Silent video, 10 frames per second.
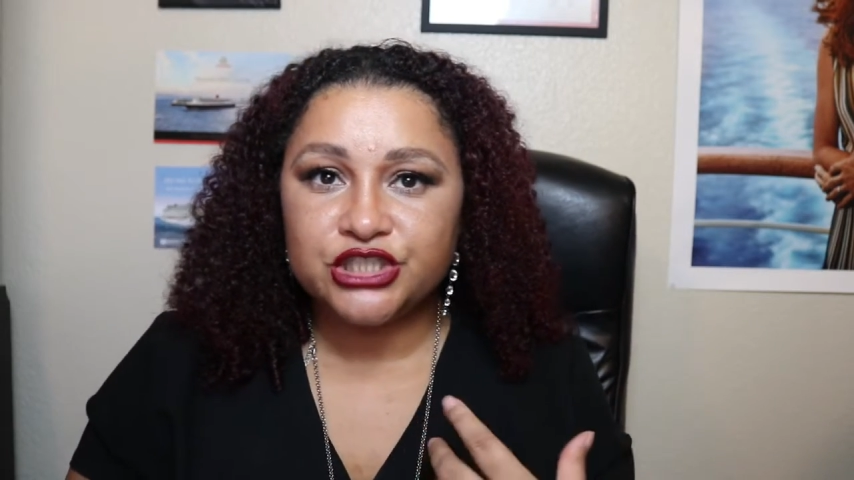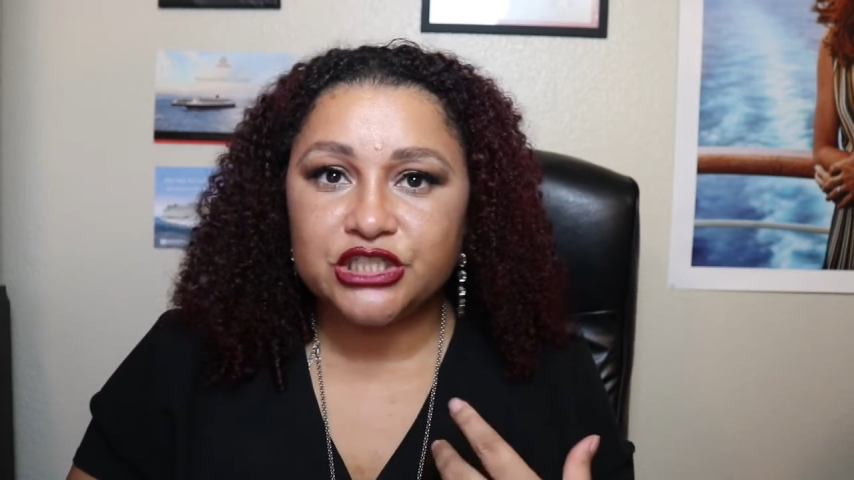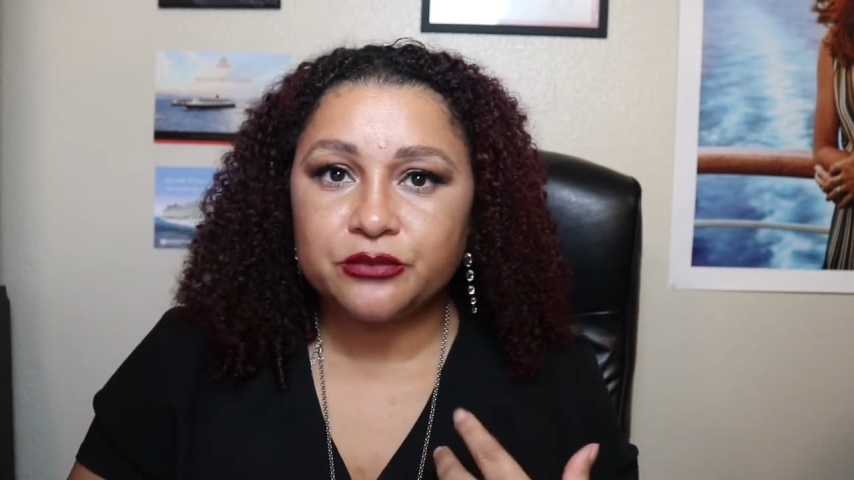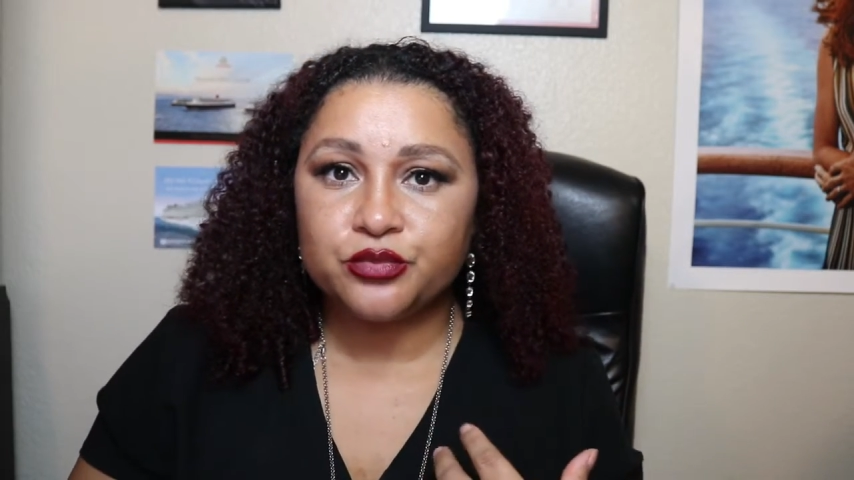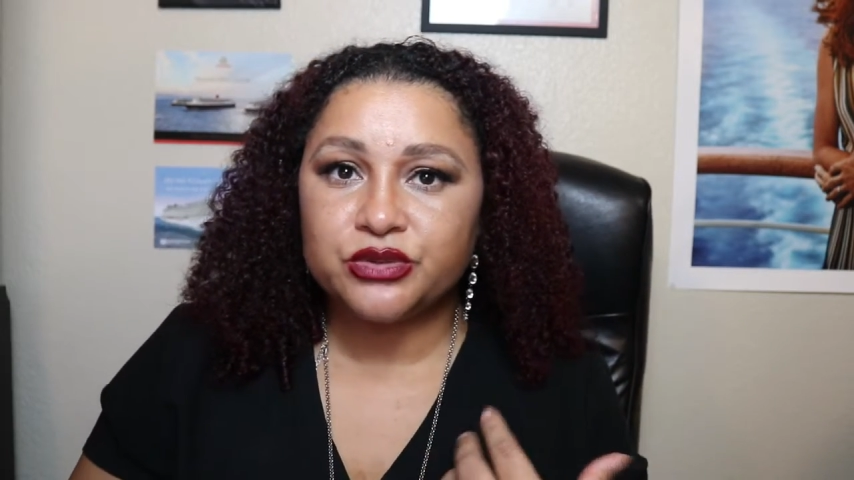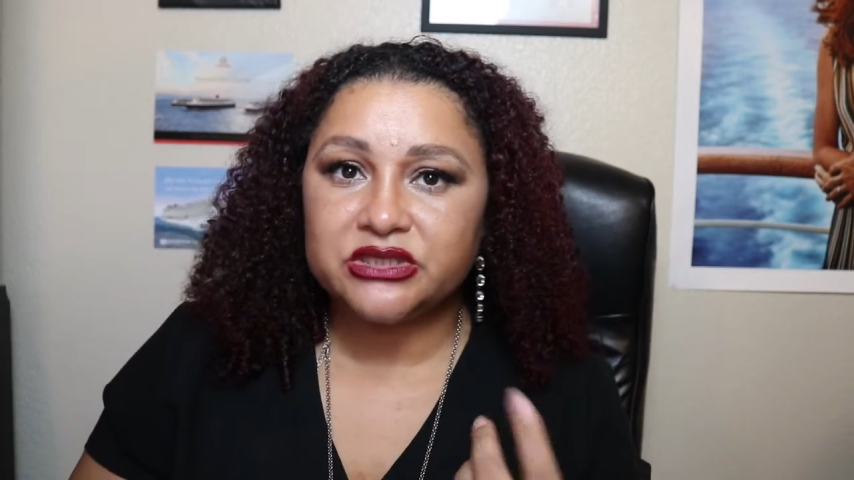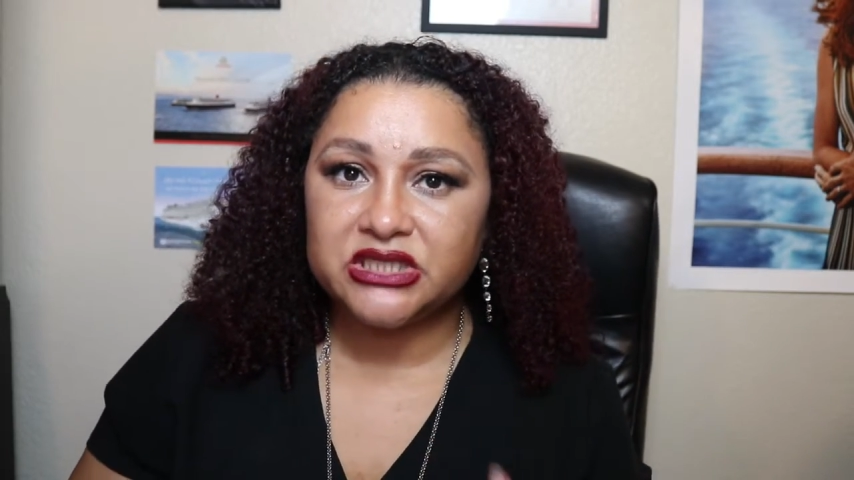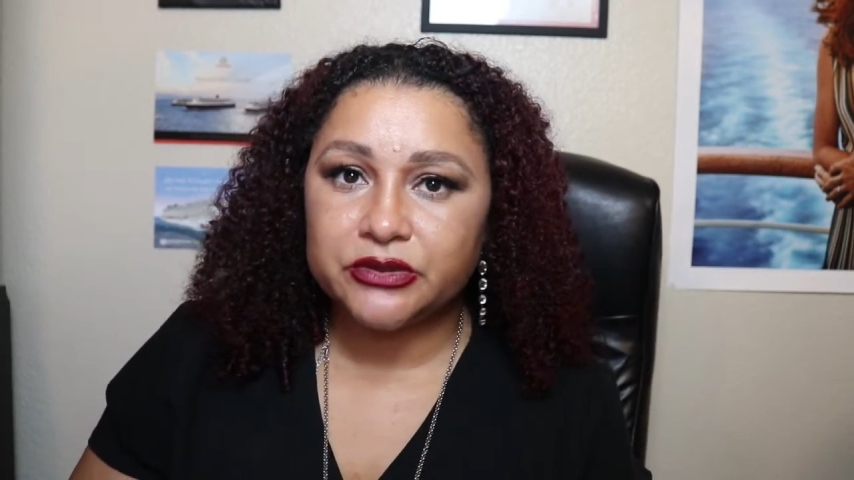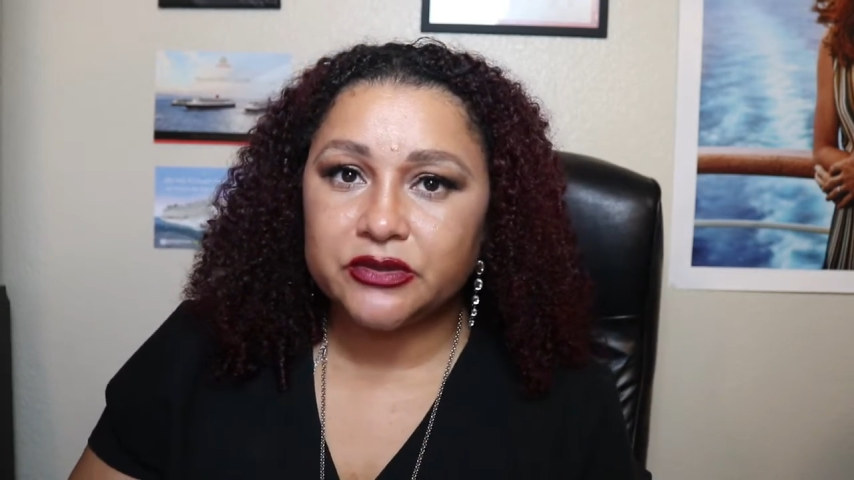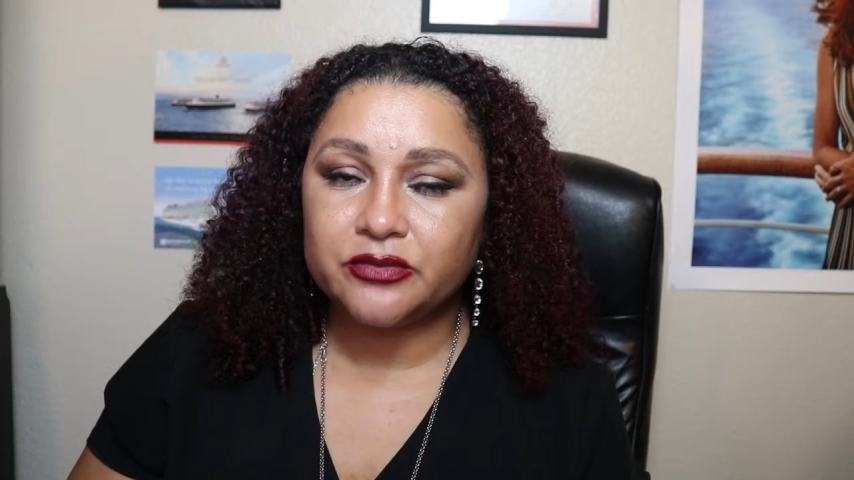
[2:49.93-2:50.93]
ship with
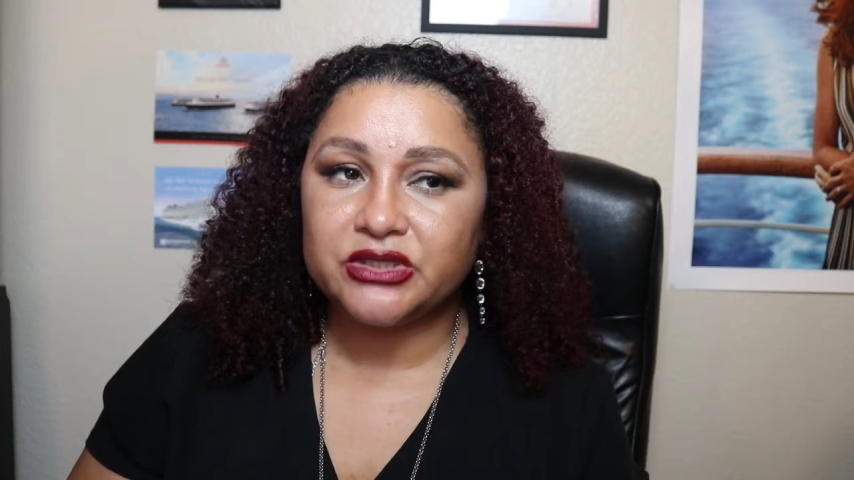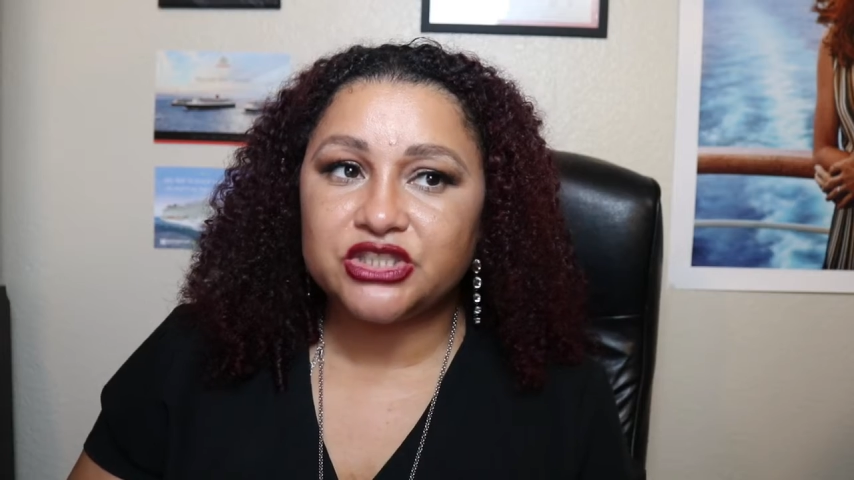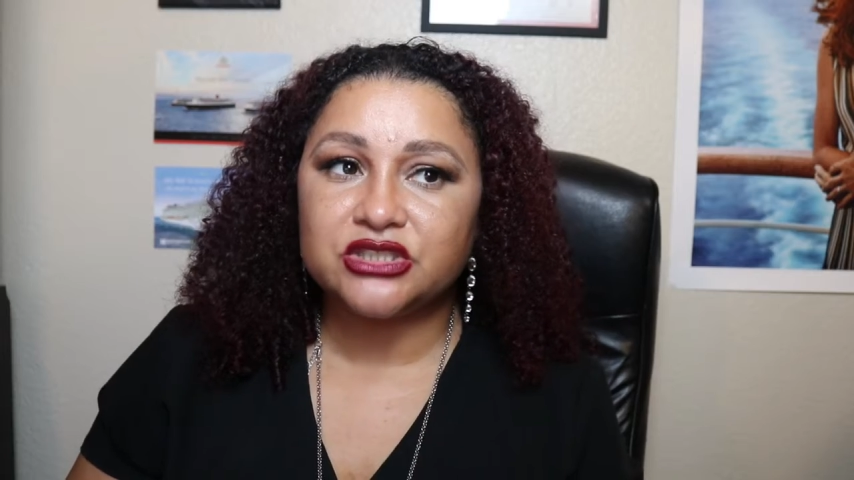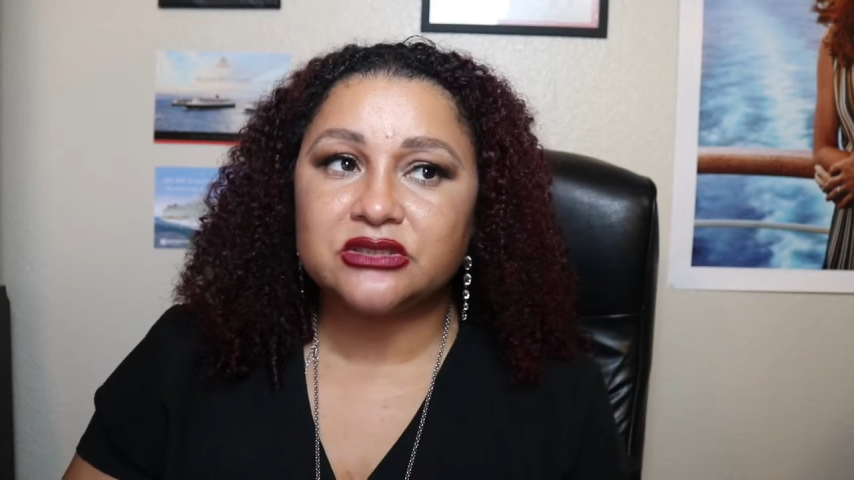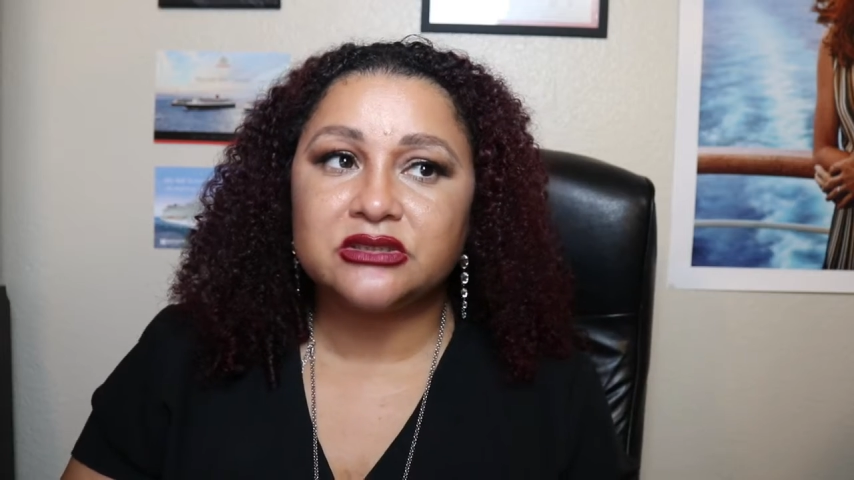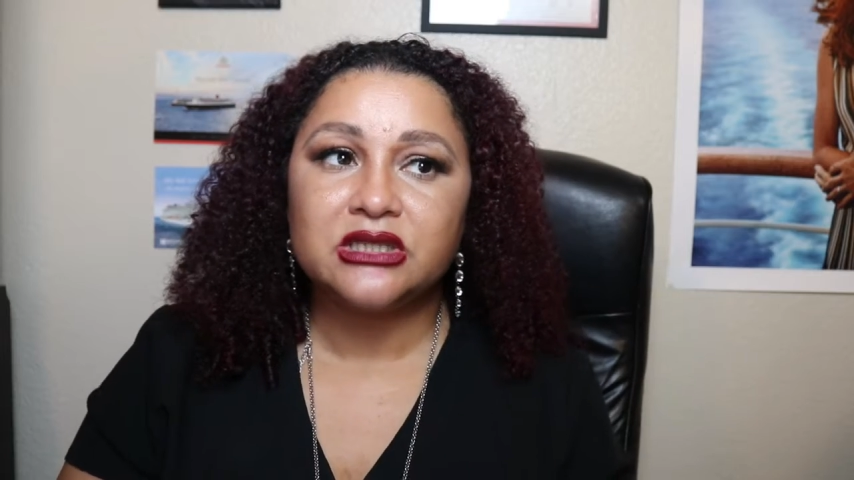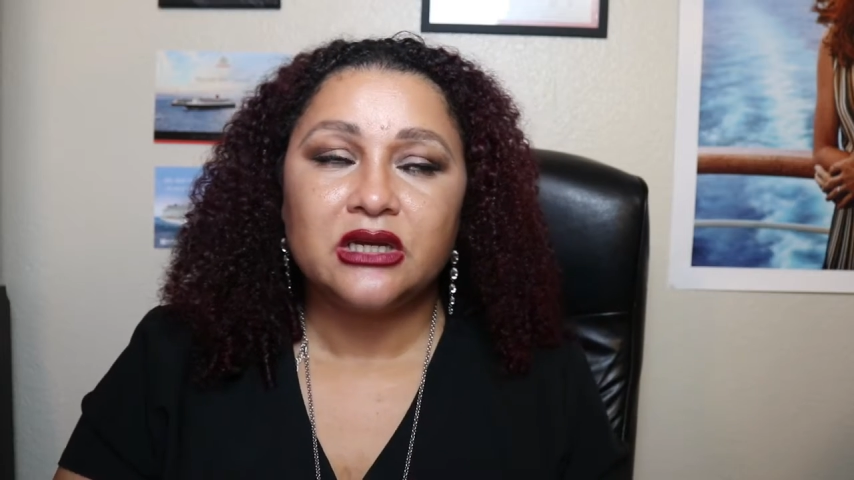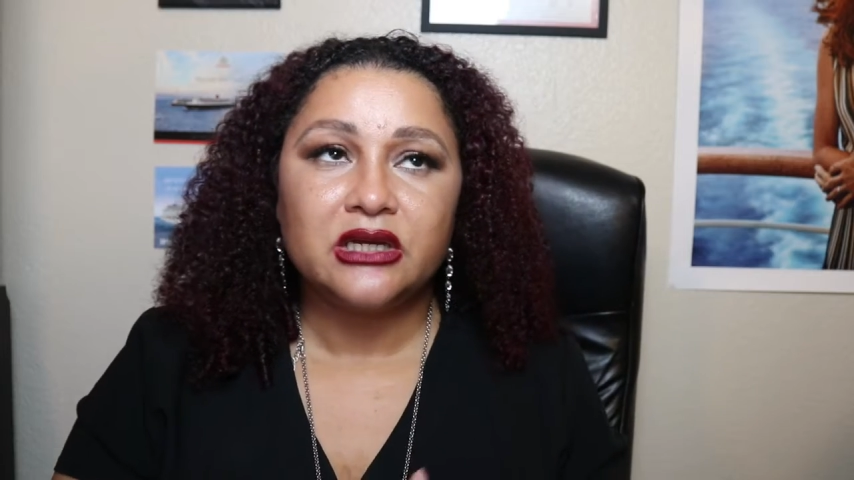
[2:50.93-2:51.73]
zero emissions